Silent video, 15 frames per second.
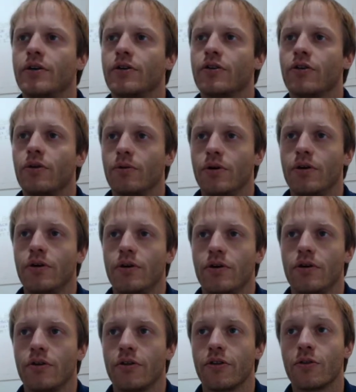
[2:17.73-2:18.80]
So,
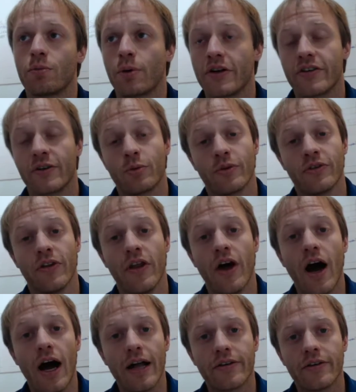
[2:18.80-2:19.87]
this project was
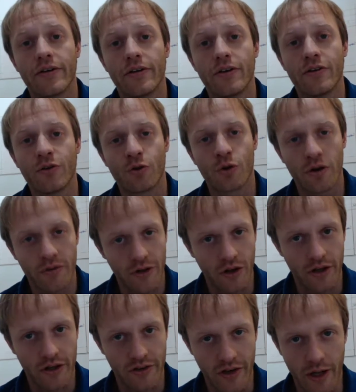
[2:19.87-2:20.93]
not
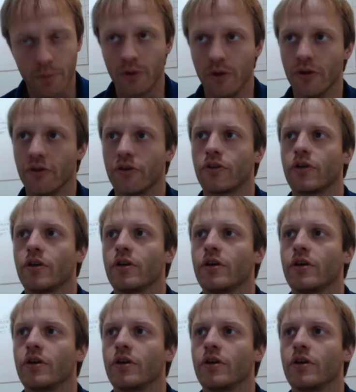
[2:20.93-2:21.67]
trivial examples.